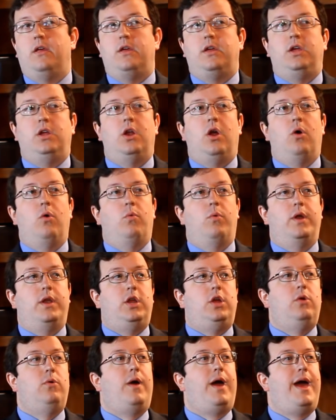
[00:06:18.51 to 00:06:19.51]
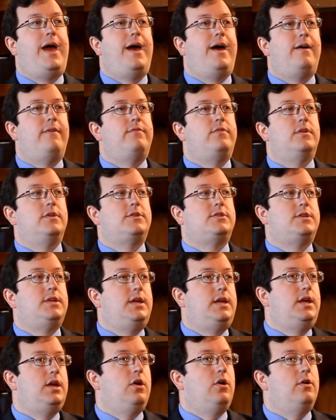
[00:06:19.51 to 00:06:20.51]
You know, when you have the
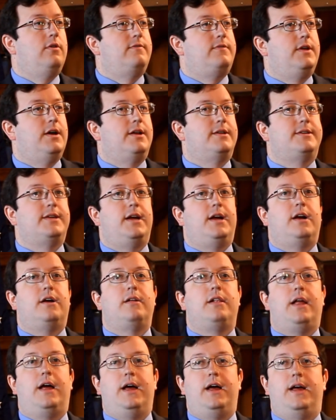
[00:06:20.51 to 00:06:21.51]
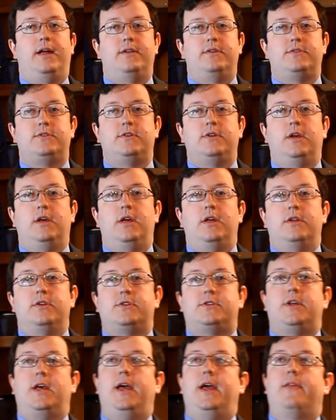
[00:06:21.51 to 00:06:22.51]
CEO of Delta Airlines
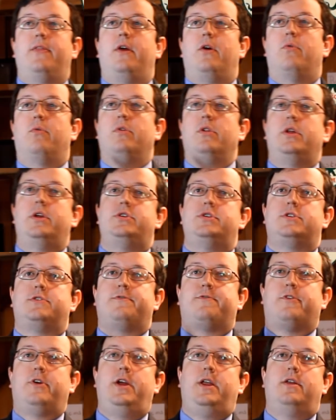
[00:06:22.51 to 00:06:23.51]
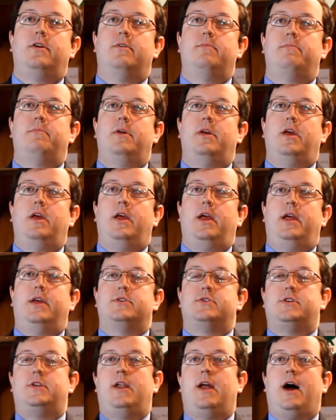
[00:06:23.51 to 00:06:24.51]
saying that religious freedom
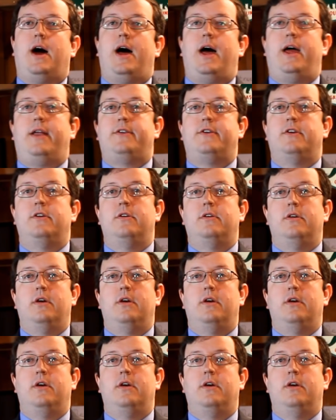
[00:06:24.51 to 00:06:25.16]
is not